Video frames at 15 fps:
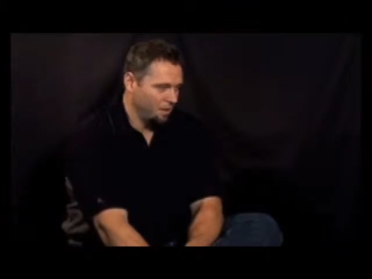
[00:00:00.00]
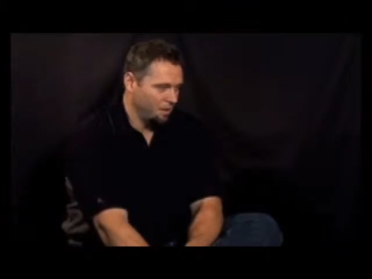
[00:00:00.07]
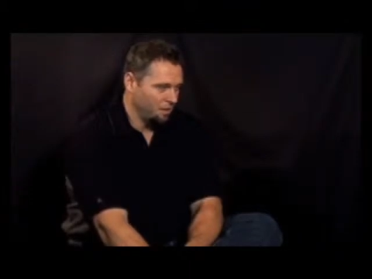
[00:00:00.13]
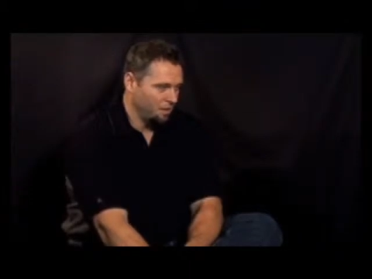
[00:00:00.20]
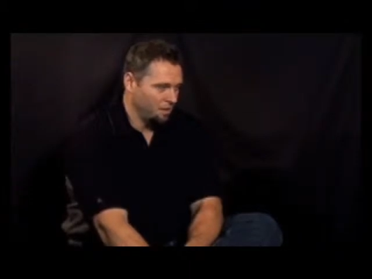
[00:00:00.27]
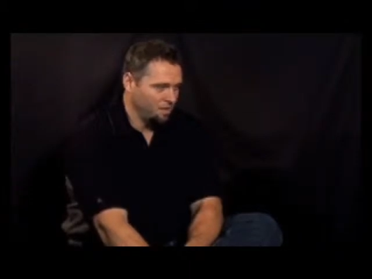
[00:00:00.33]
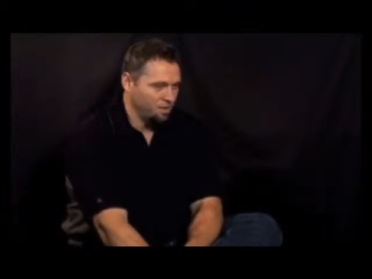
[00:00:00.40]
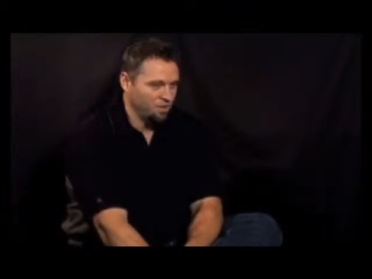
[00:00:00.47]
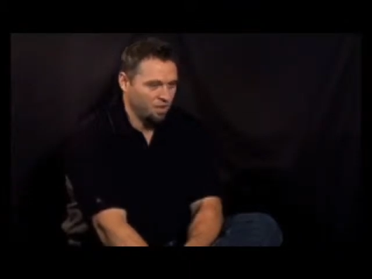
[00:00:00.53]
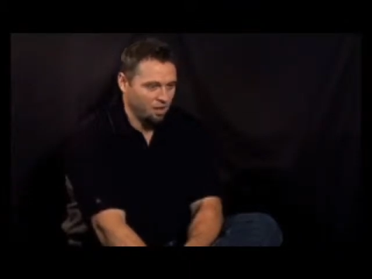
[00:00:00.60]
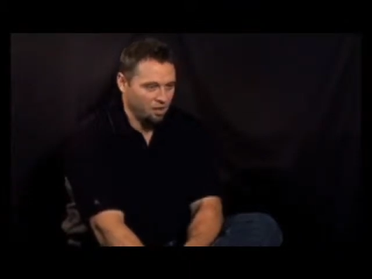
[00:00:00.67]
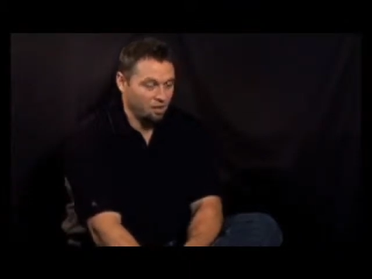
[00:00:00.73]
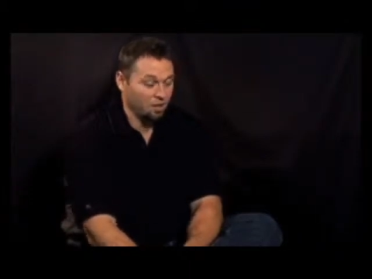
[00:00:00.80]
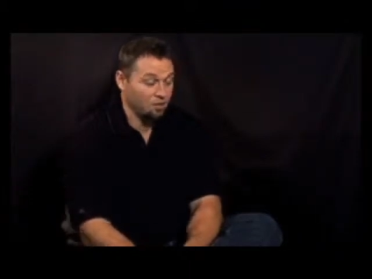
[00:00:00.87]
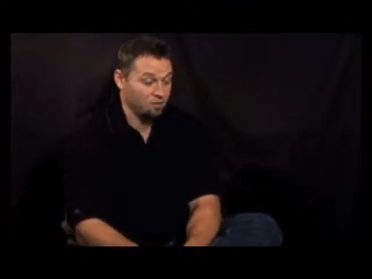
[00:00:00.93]
You know, you're in a
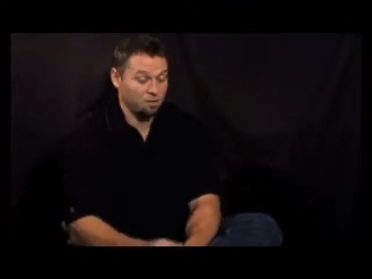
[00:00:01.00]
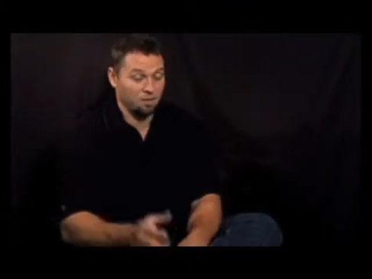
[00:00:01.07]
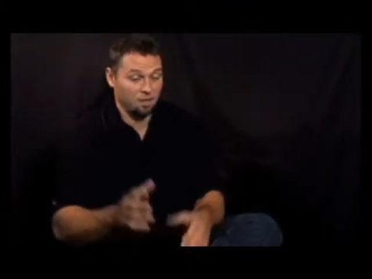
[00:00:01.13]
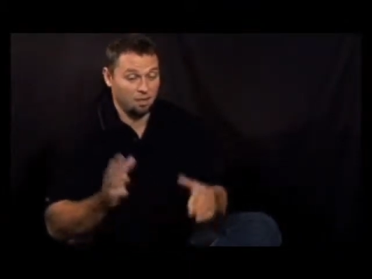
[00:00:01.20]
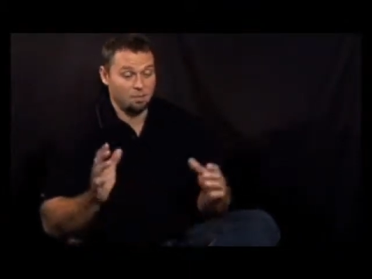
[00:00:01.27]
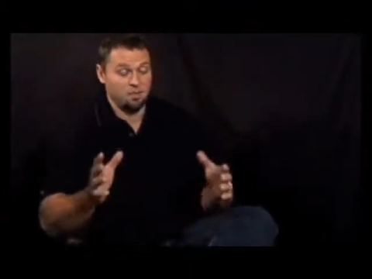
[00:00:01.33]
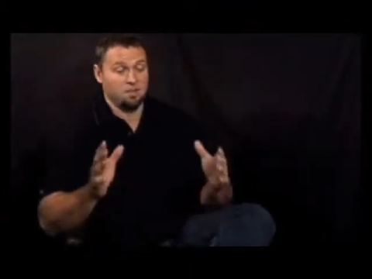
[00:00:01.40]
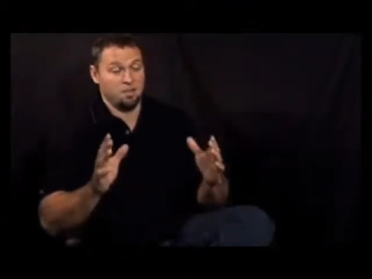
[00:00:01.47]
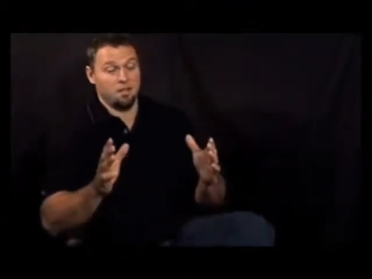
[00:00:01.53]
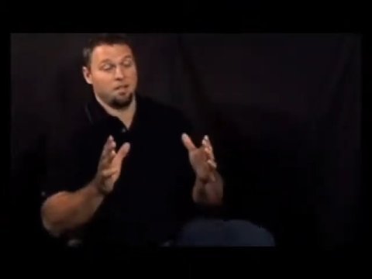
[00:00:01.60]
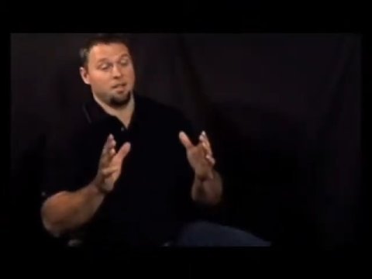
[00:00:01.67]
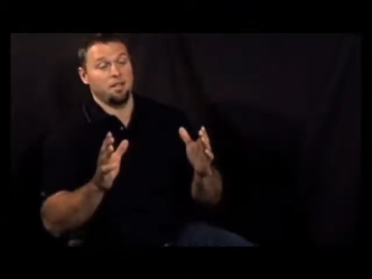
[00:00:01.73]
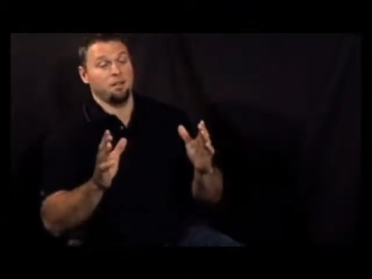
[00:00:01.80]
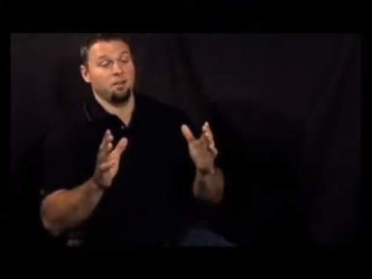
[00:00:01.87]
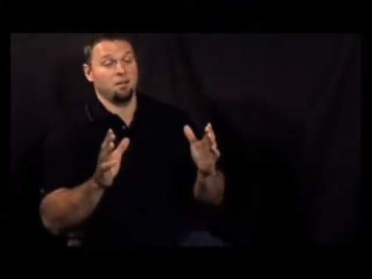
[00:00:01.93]
huddle. I was, I'd be
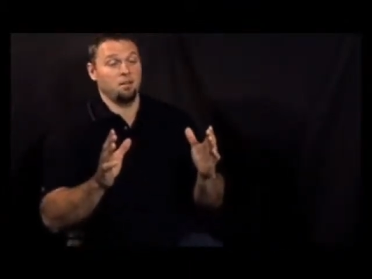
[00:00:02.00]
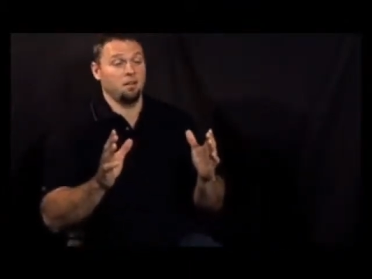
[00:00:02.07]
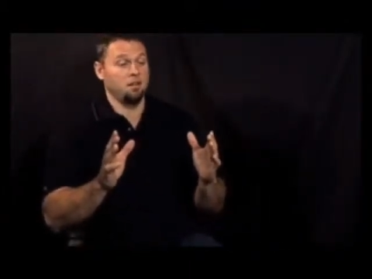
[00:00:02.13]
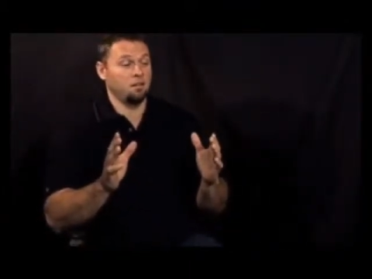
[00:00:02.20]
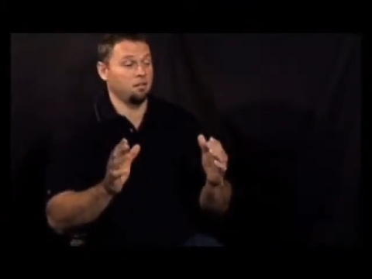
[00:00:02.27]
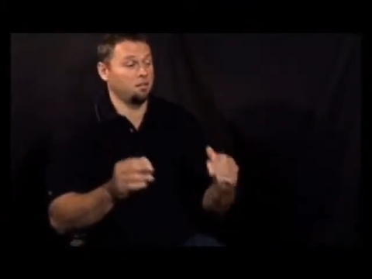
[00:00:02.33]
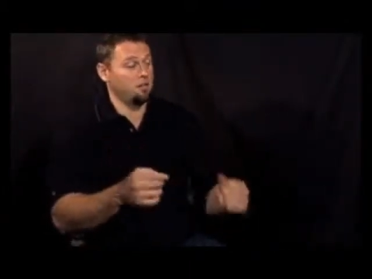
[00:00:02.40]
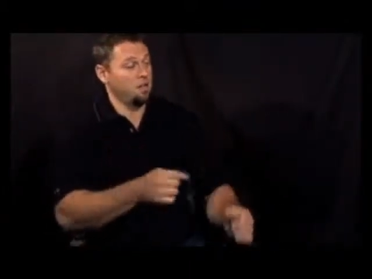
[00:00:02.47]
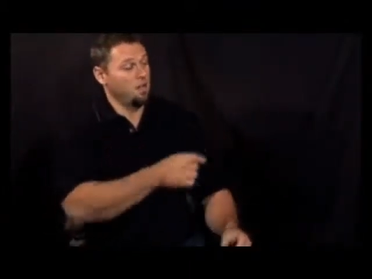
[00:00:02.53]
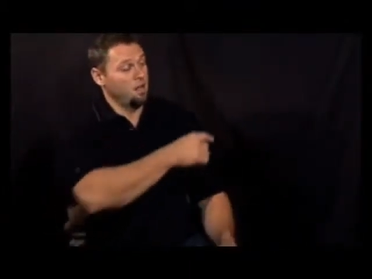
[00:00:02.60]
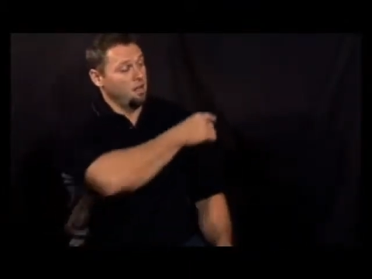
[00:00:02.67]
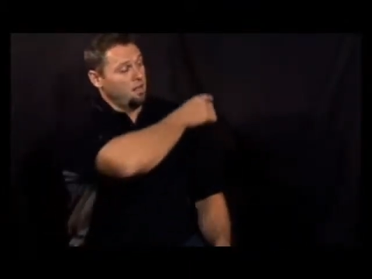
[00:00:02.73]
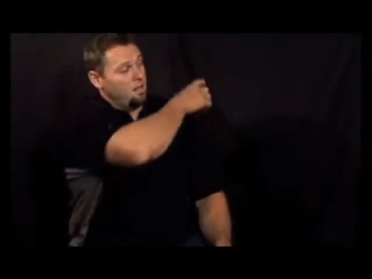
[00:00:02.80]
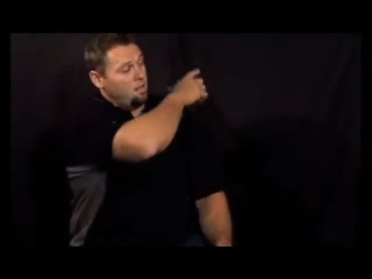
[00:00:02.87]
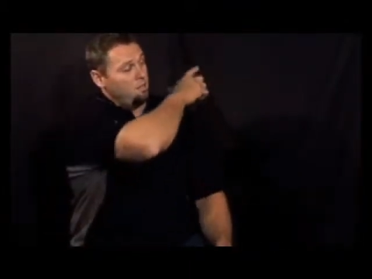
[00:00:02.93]
standing here in a huddle, and
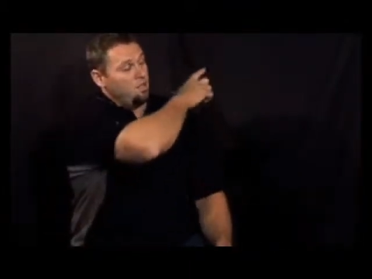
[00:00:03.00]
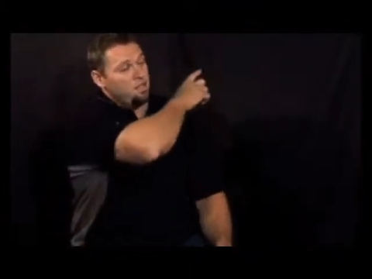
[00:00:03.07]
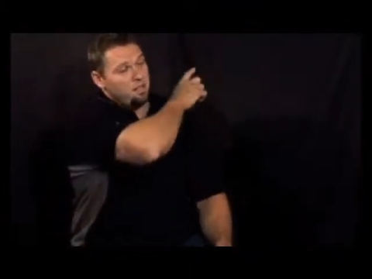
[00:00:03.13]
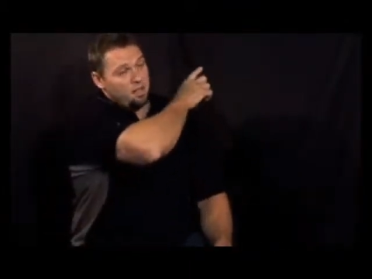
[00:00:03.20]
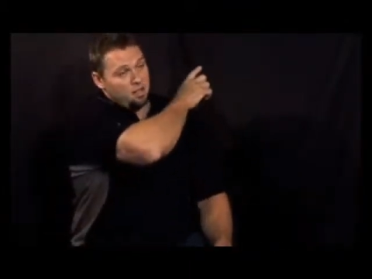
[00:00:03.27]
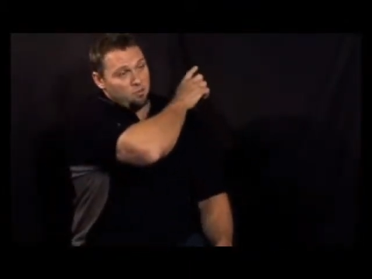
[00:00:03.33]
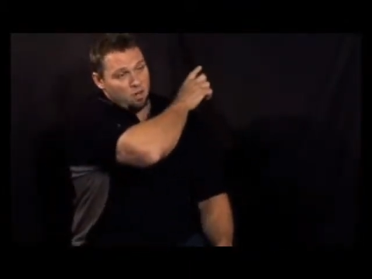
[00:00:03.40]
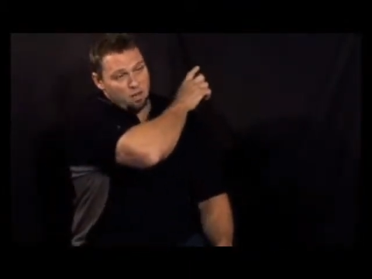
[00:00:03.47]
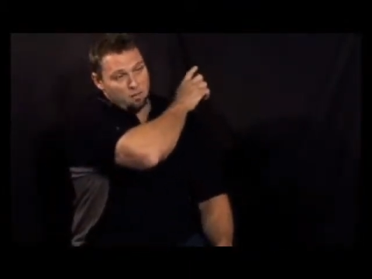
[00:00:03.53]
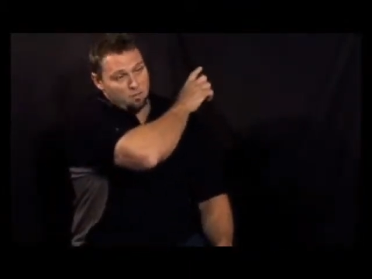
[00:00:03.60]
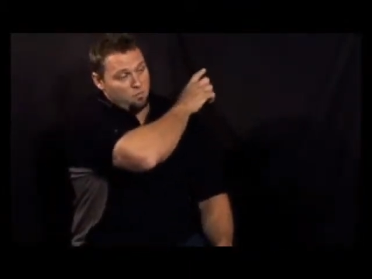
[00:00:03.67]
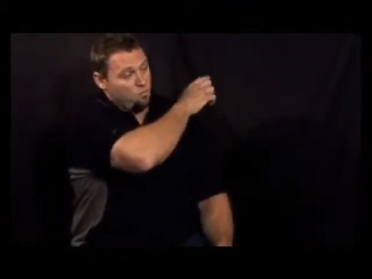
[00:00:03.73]
he'd be standing right,